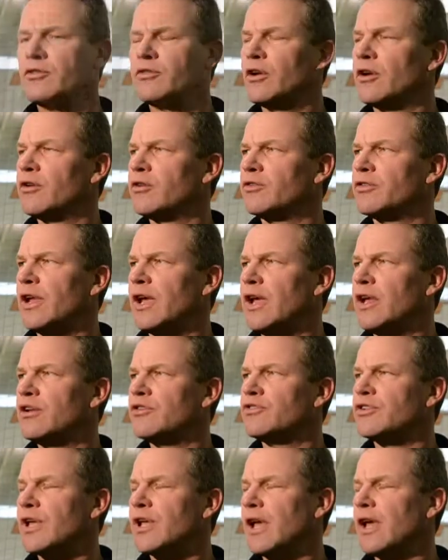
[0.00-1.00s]
to understand
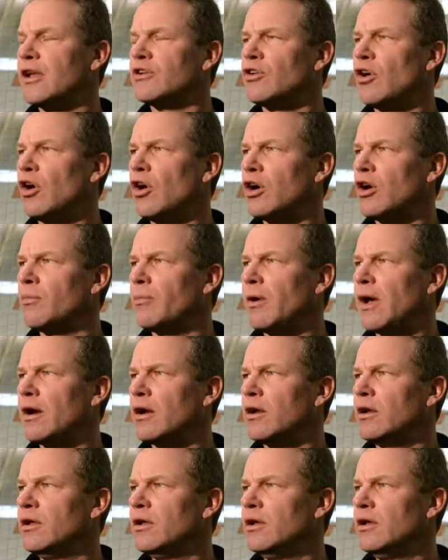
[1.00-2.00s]
is you can't talk
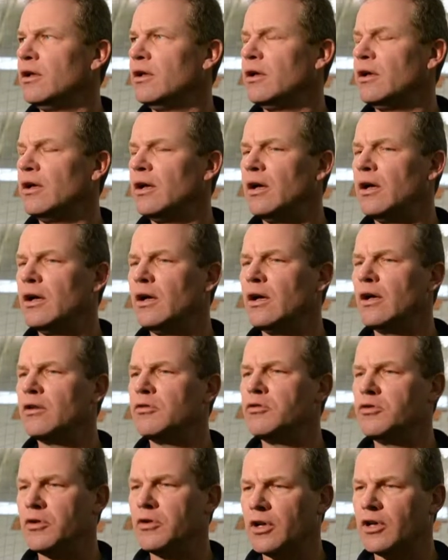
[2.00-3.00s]
about
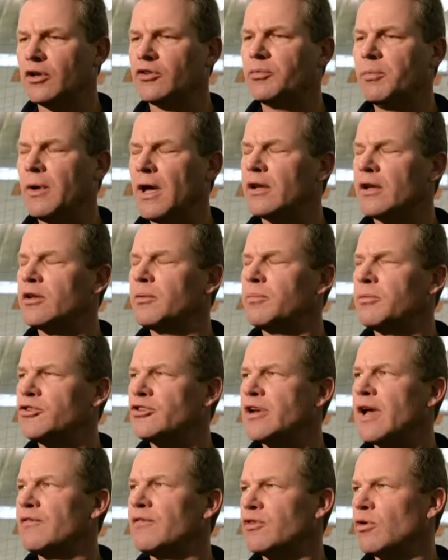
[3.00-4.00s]
it. You can expect it,
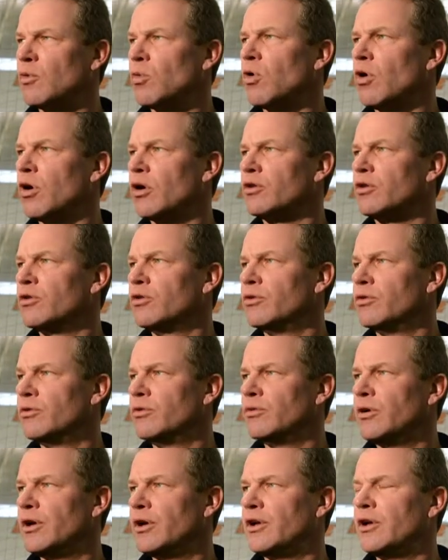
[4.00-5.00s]
but you have to work
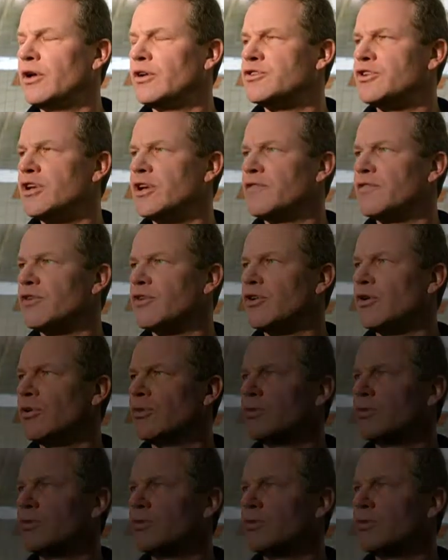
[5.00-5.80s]
to achieve your